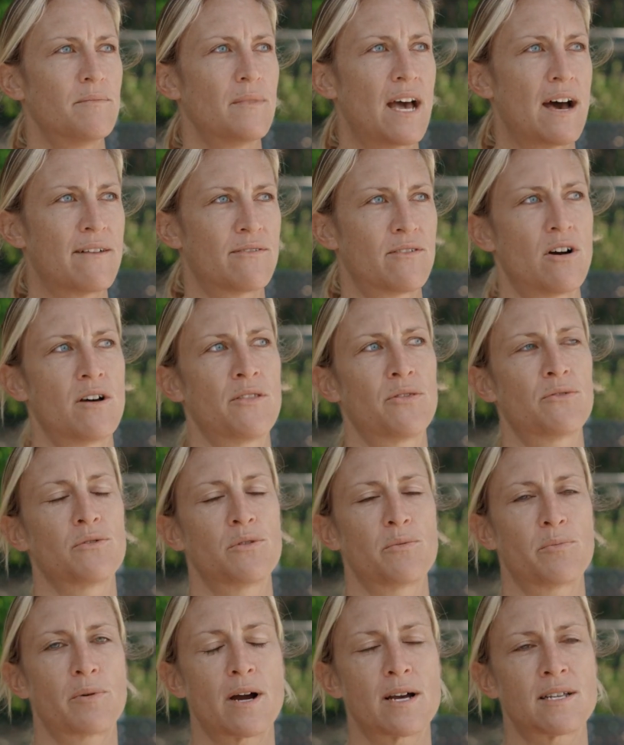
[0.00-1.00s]
have gone
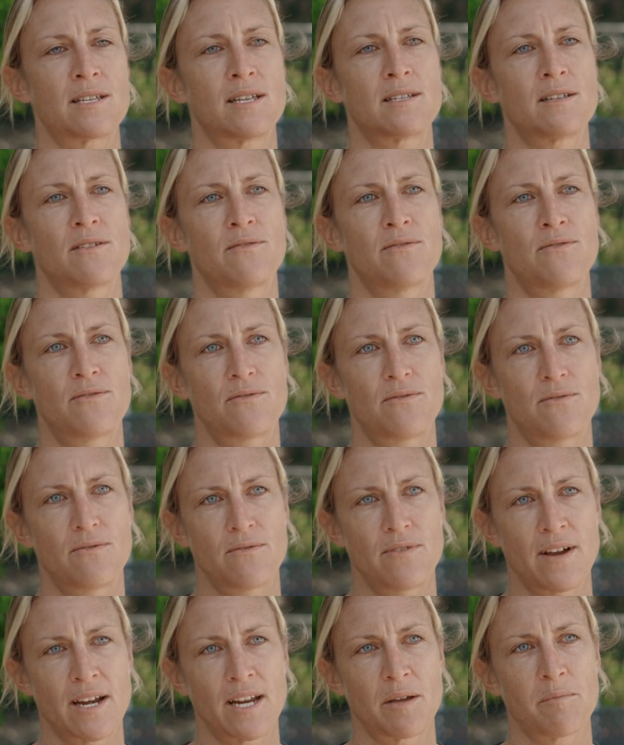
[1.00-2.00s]
through the process of
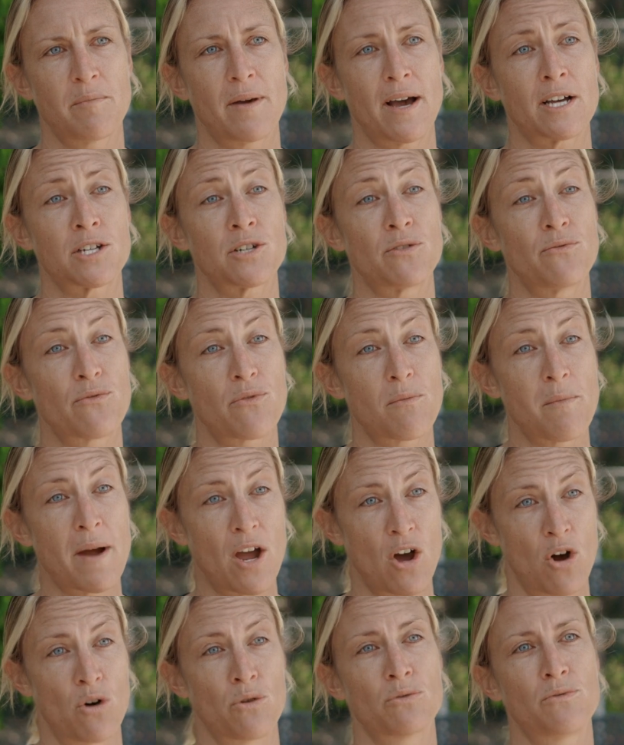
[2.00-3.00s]
finding compassion for
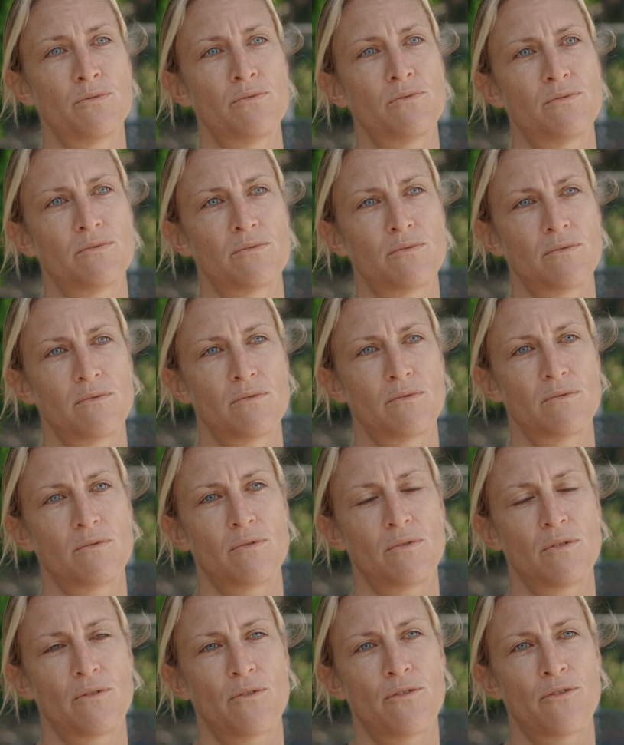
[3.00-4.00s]
my own
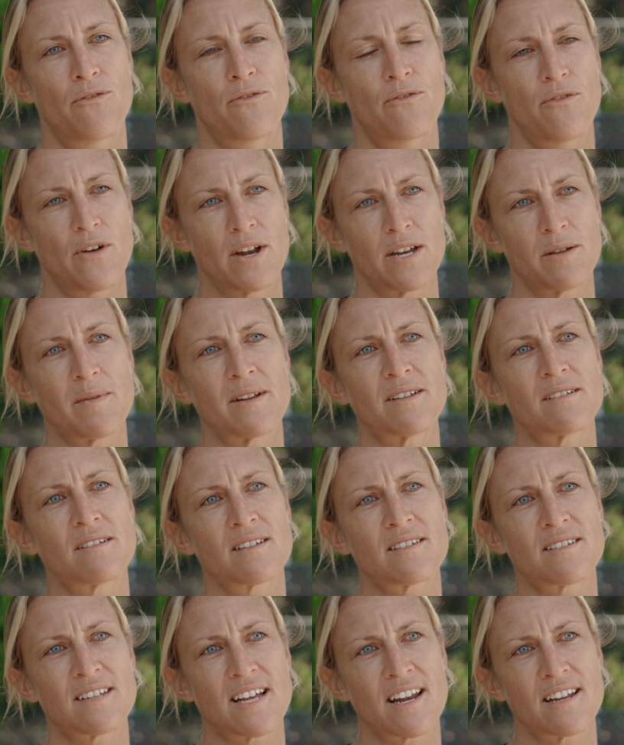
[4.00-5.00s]

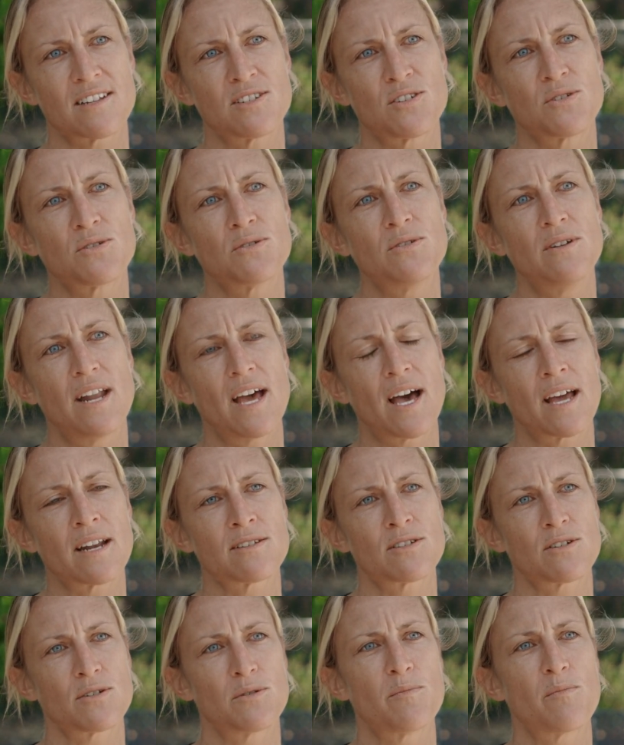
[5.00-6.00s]
fundamentalist attitude at
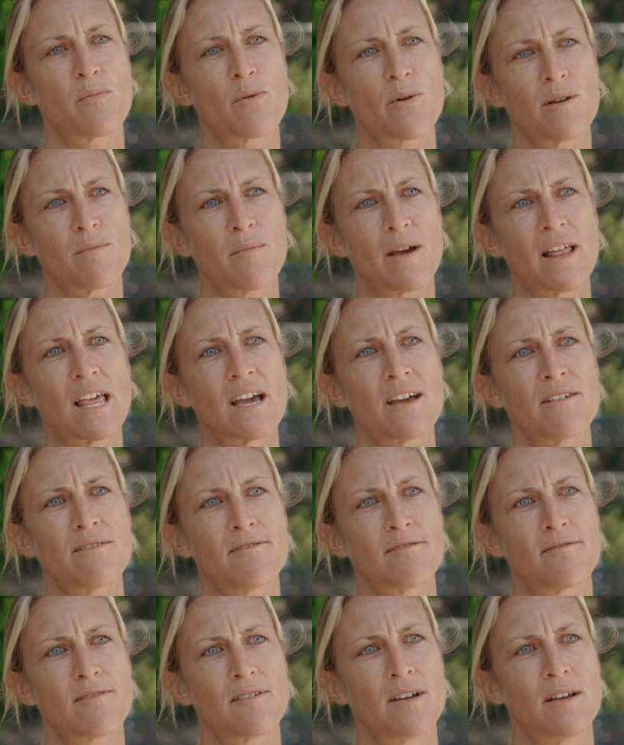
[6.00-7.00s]
a certain point in my
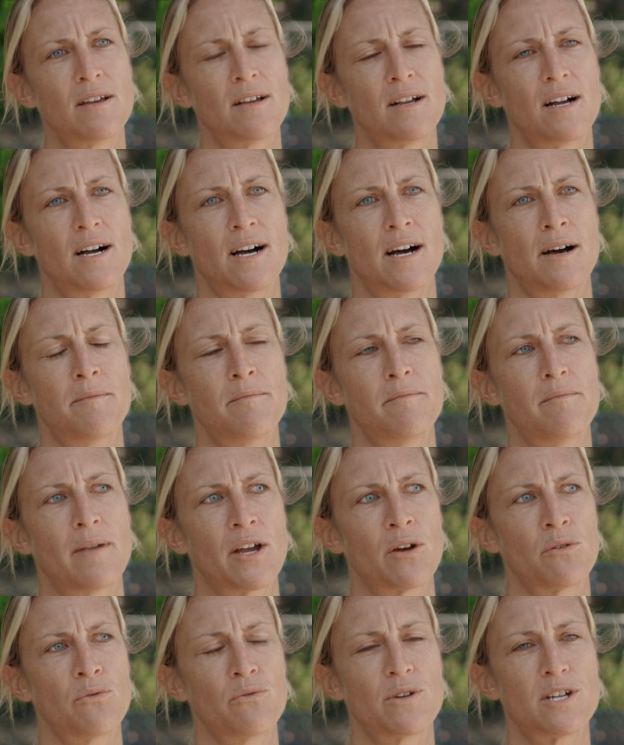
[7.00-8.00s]
life,
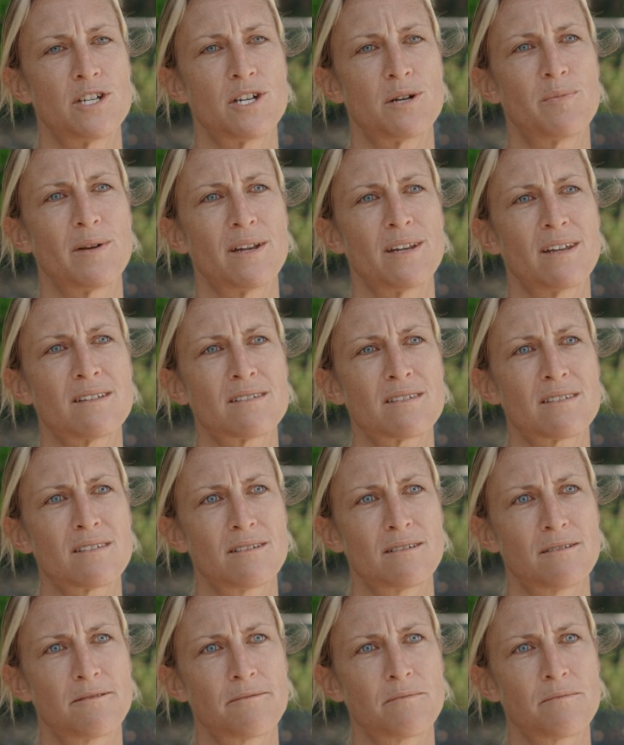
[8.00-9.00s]
my own rigid opinions,